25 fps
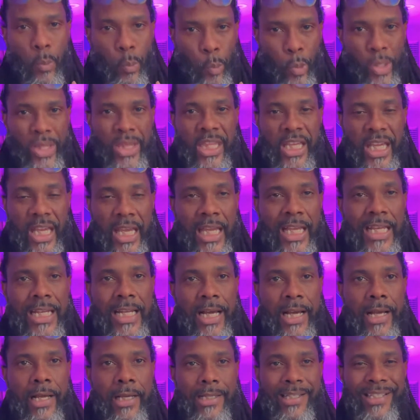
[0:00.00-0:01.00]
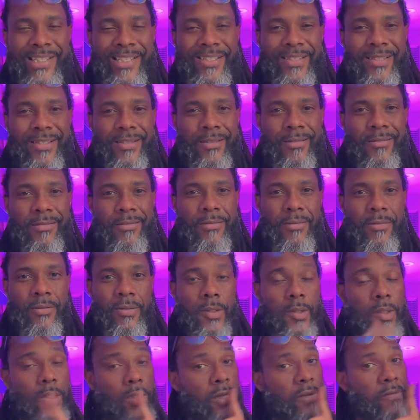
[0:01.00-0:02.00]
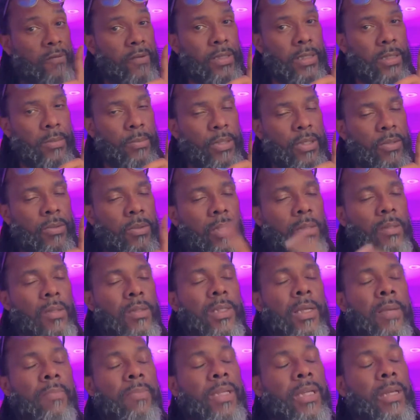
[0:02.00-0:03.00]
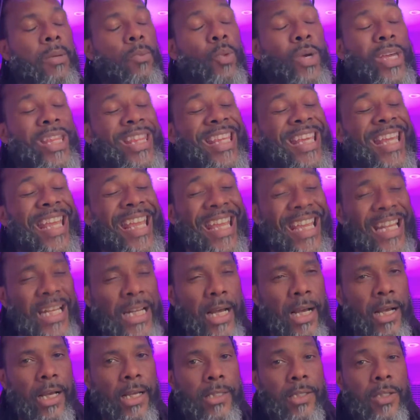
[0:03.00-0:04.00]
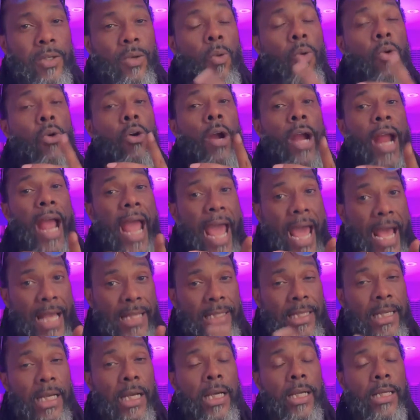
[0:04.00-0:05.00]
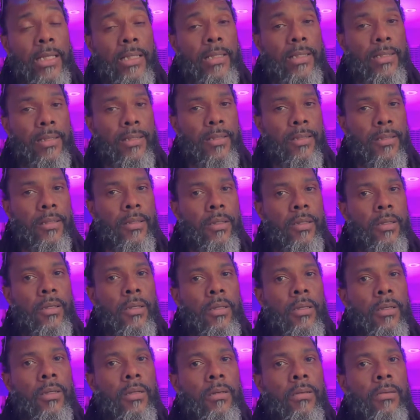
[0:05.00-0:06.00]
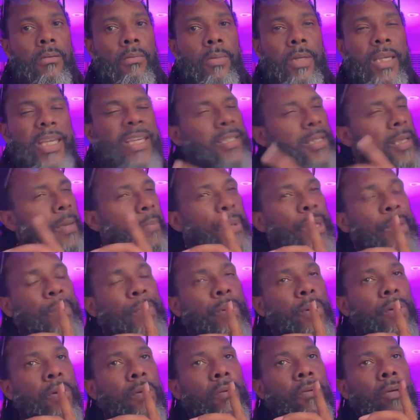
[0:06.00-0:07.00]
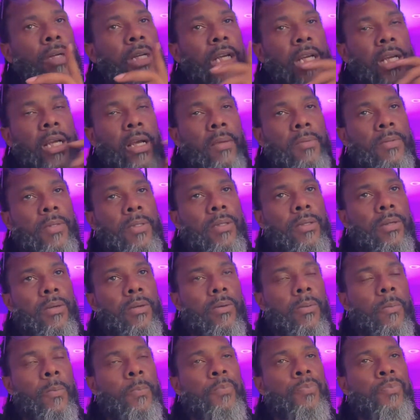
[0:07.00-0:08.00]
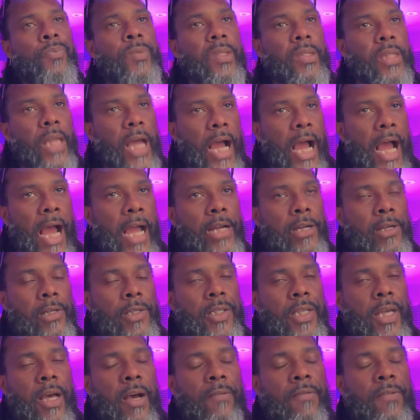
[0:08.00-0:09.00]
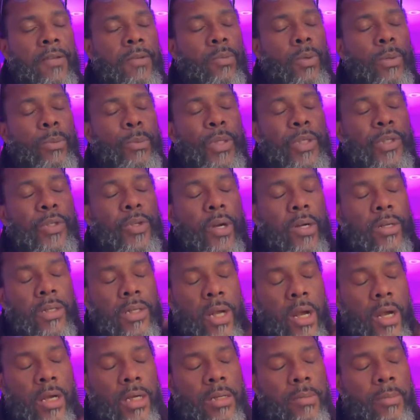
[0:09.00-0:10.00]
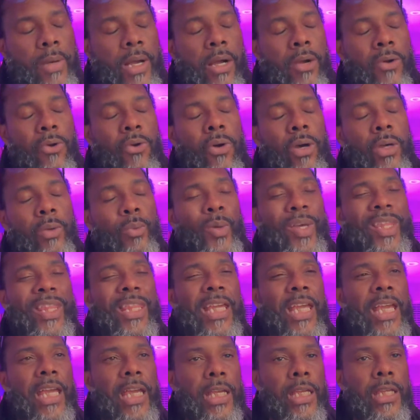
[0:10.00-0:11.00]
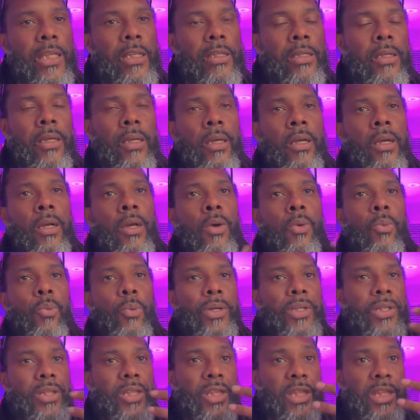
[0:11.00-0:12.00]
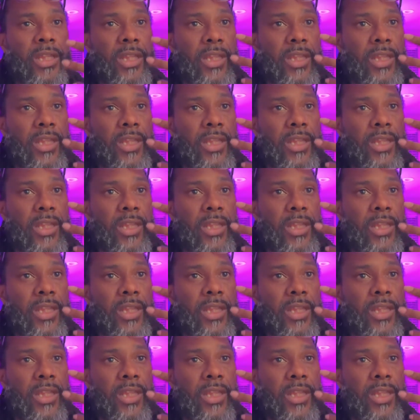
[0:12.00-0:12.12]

within us. There's a difference between something within us or as us. Because some people, when it comes to the higher self, and when we start talking about going within, with